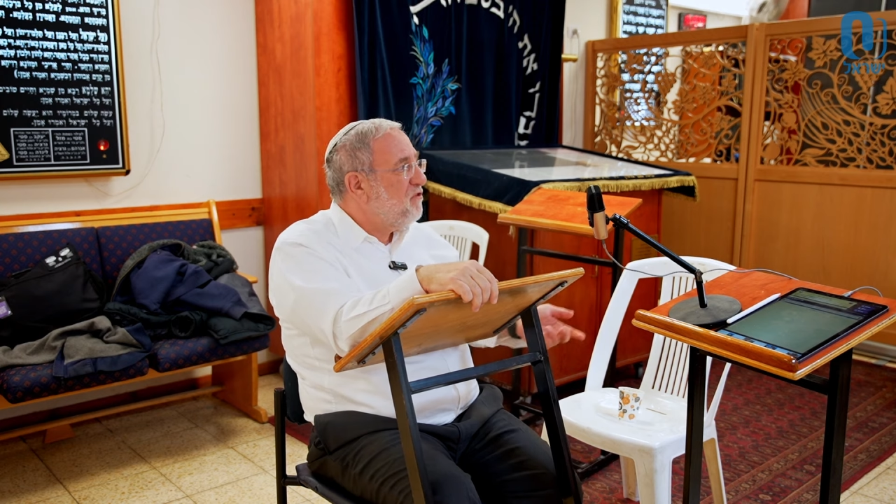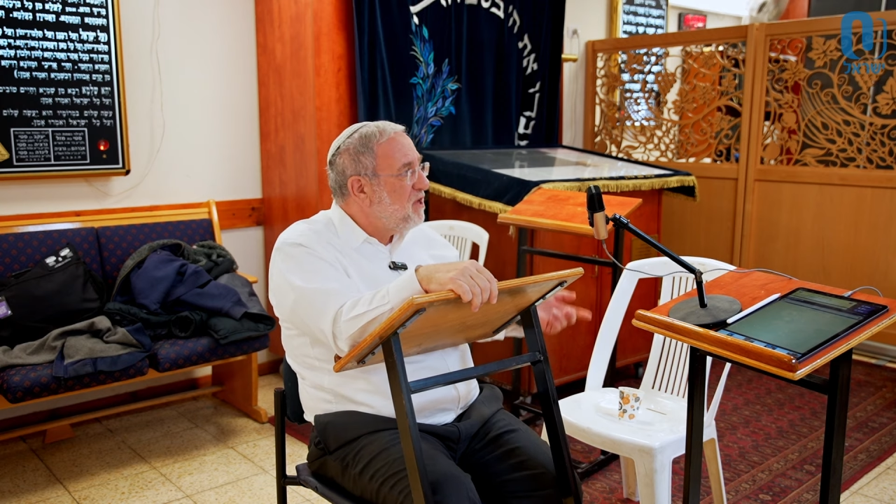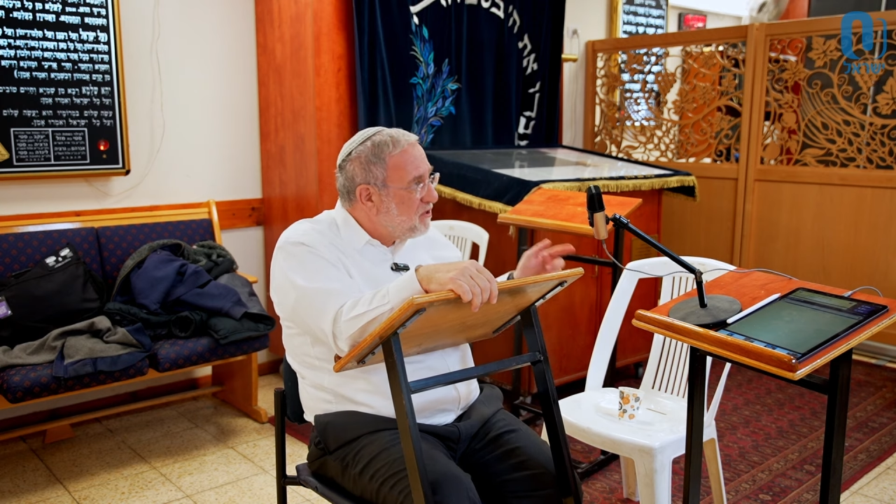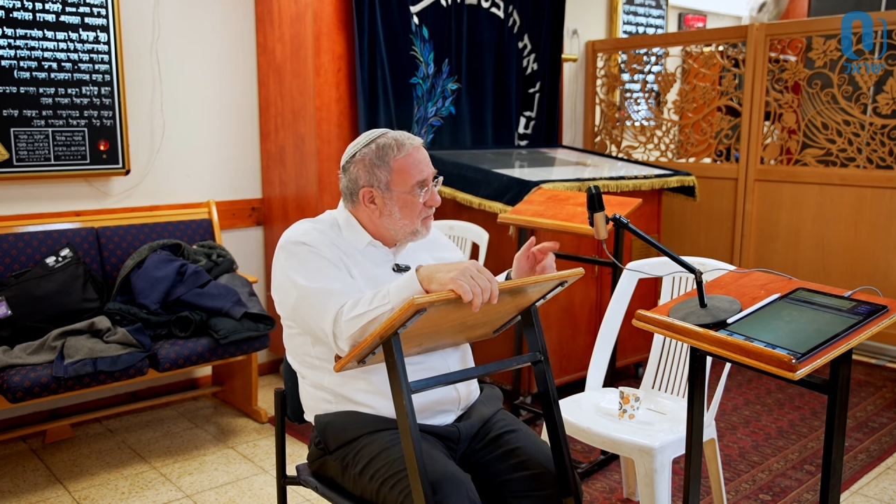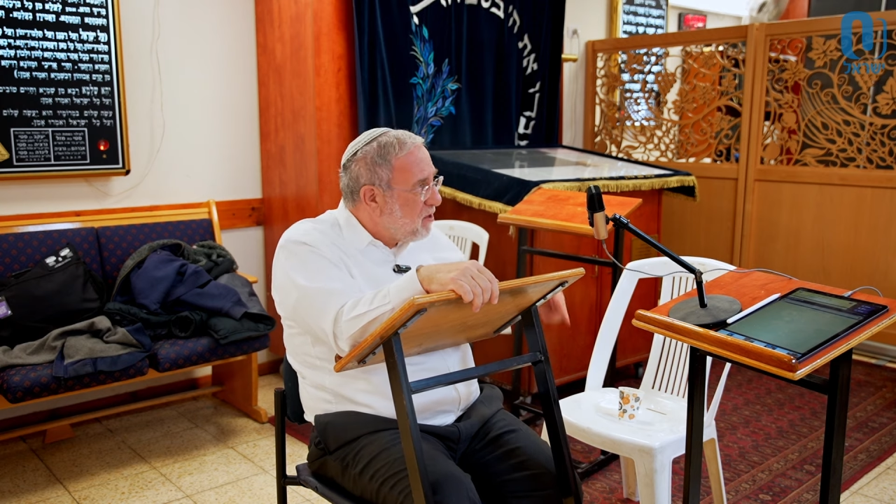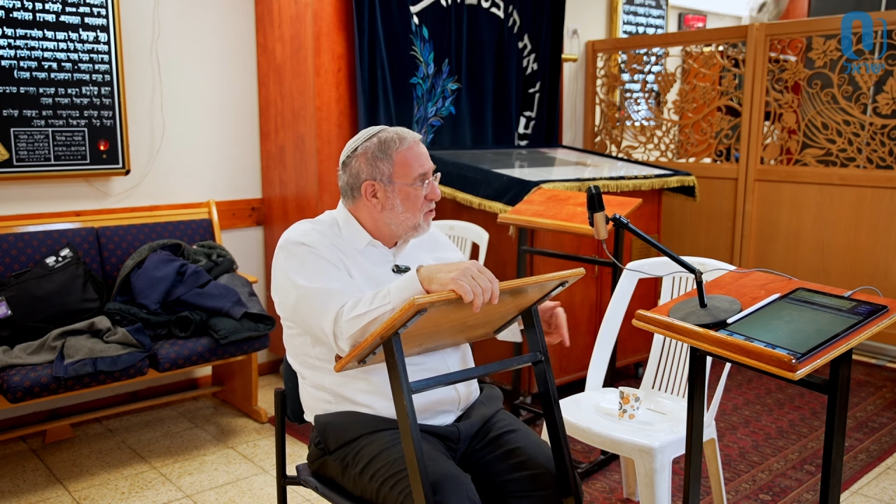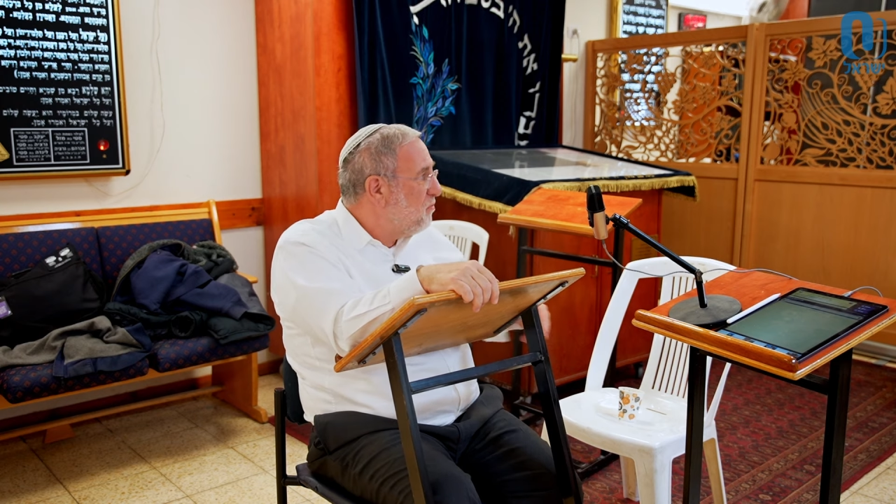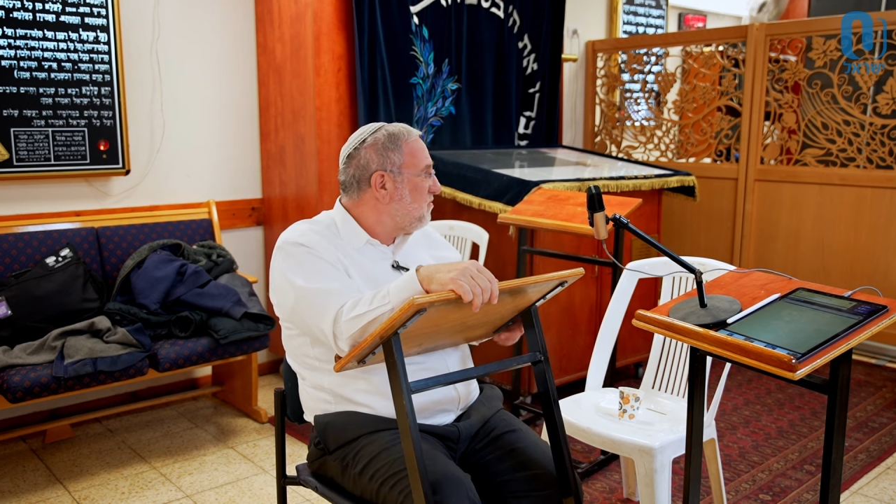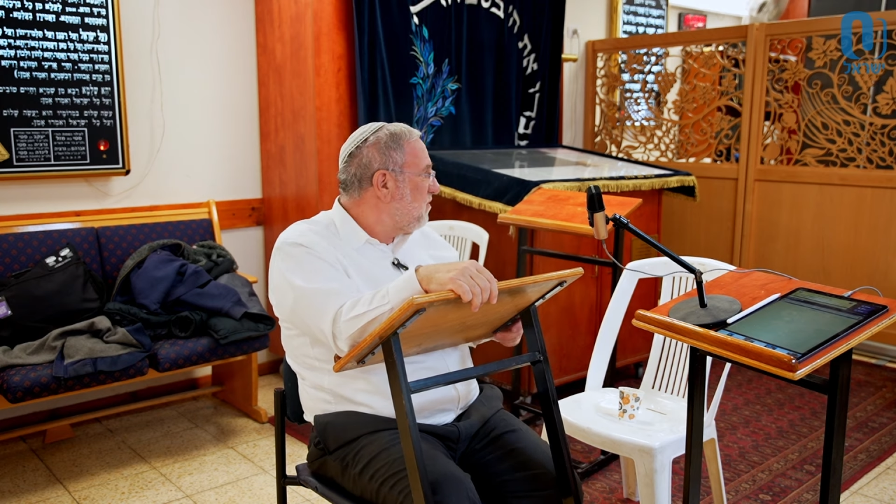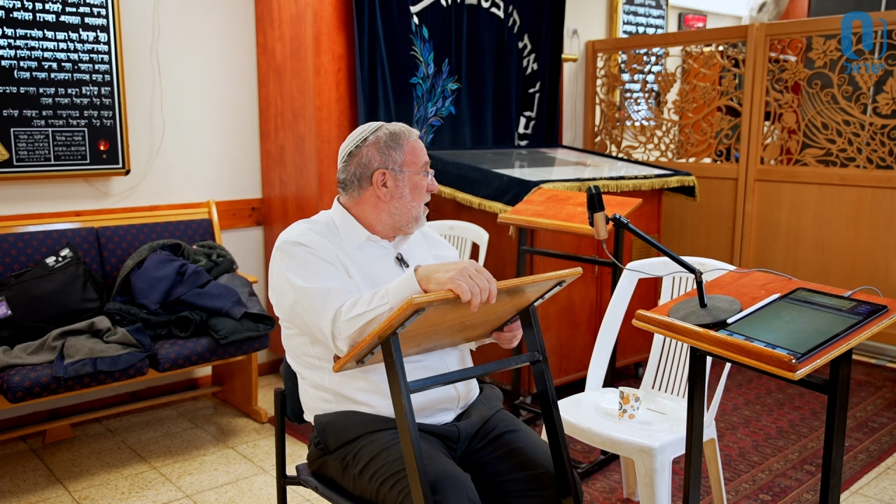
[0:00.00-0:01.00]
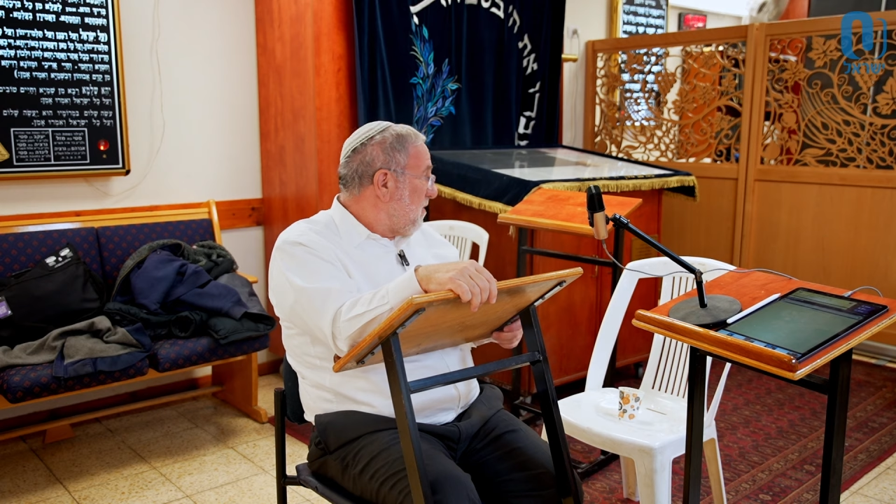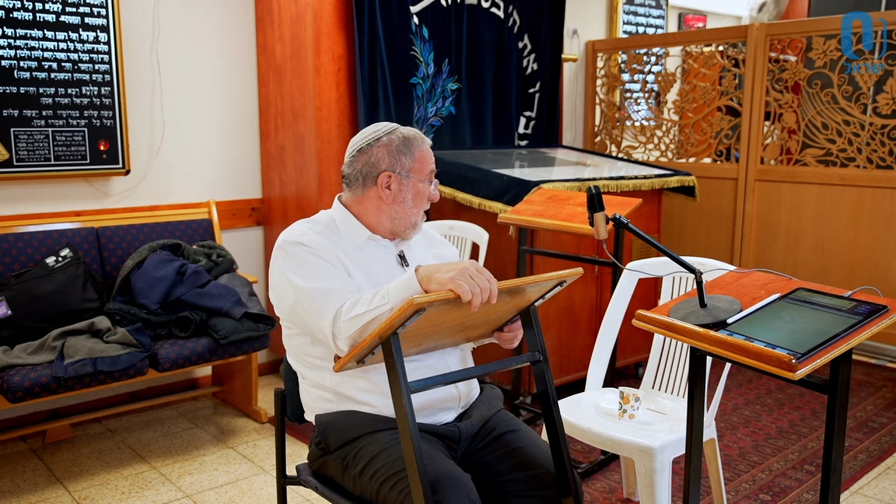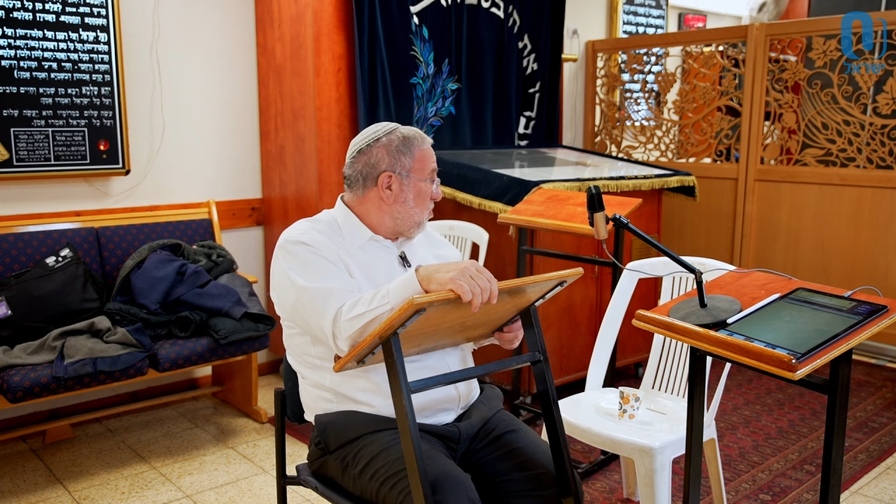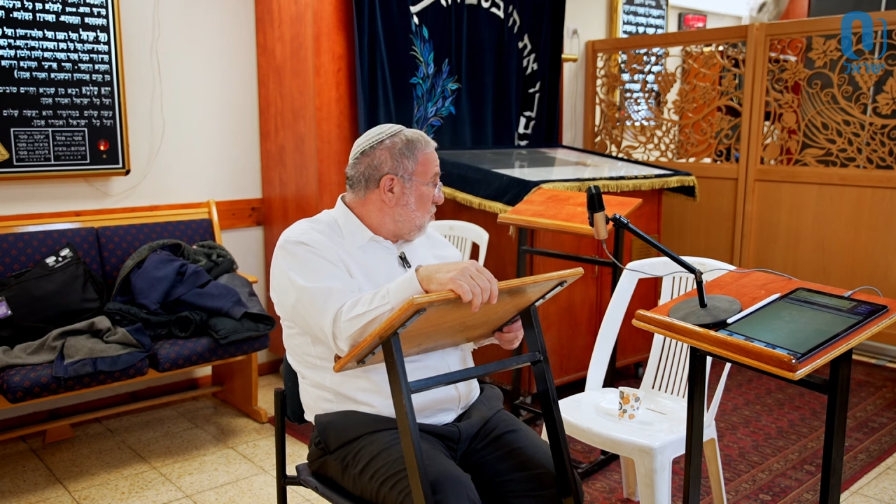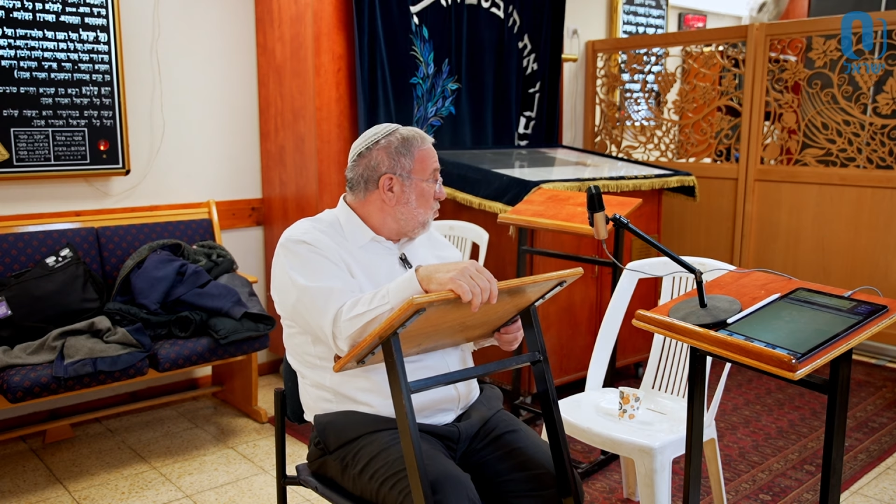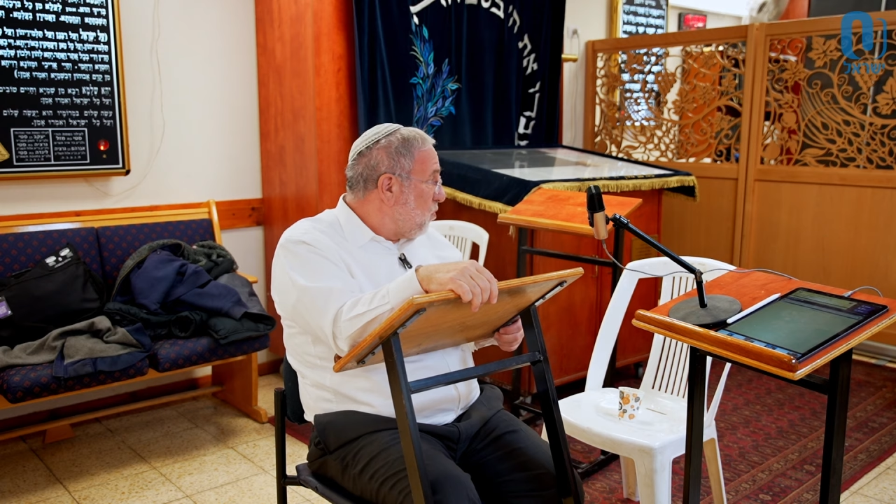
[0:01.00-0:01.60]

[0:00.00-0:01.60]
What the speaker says: Teach them that you